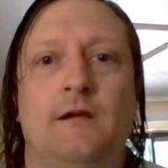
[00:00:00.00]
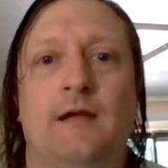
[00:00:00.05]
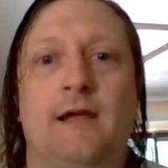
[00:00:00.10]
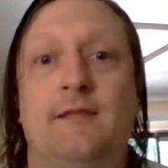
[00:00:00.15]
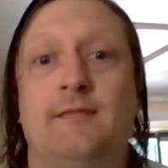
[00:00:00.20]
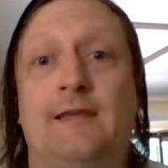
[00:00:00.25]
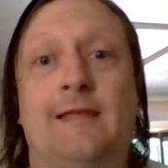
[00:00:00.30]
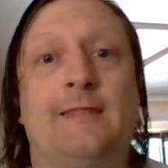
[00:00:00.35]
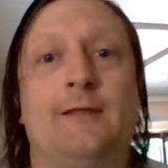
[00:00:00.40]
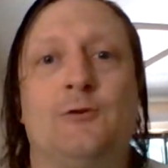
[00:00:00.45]

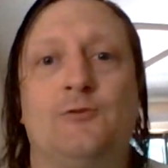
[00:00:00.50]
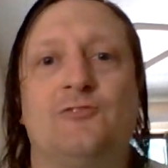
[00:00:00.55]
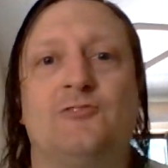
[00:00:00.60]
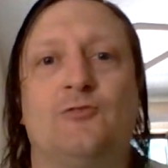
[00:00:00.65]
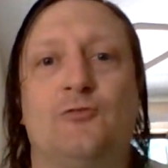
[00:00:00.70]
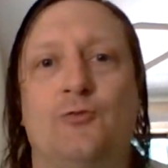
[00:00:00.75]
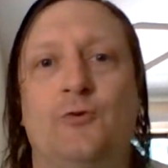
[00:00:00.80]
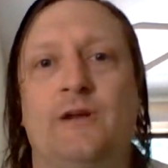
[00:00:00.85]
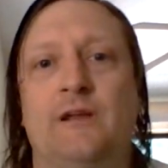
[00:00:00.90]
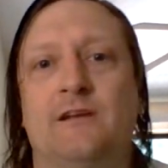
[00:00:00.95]
And then there's
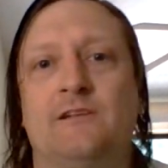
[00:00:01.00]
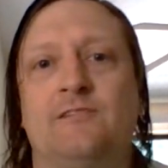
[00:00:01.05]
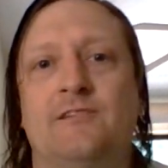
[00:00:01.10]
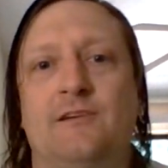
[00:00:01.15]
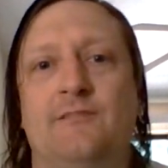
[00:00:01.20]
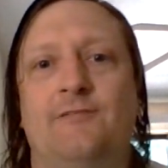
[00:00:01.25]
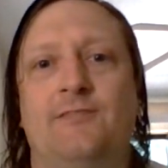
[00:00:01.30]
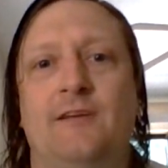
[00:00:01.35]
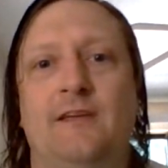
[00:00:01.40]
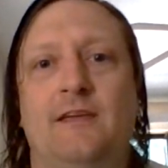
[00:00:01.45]
critics
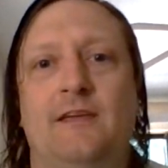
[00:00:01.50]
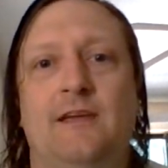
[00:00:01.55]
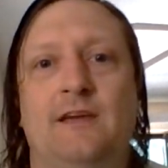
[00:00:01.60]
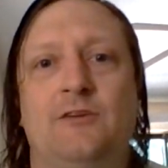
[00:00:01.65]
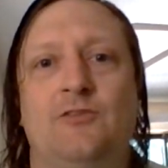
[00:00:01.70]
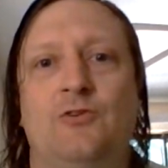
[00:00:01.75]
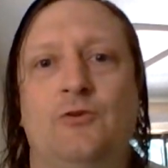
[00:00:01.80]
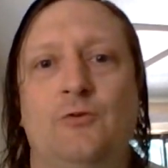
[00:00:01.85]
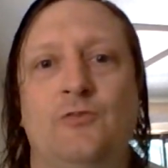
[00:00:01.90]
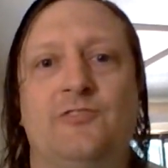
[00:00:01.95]
of
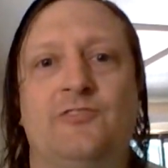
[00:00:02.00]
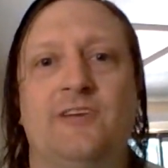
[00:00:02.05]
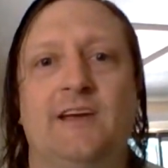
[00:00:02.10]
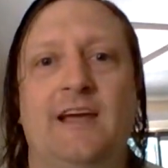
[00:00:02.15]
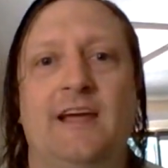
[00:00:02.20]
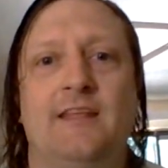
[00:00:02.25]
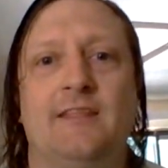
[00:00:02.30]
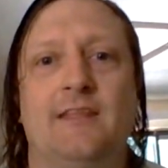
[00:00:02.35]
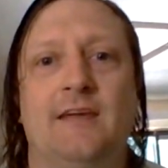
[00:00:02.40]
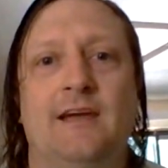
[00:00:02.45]
it who
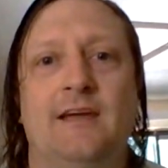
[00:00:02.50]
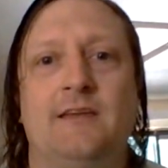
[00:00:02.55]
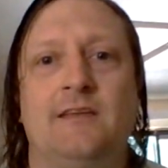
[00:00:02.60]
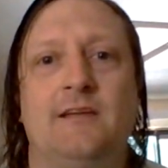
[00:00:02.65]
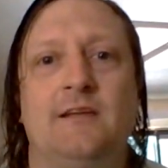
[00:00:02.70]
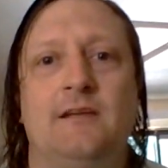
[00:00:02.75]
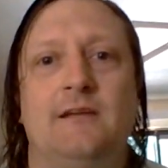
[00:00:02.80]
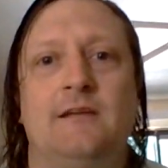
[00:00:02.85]
say that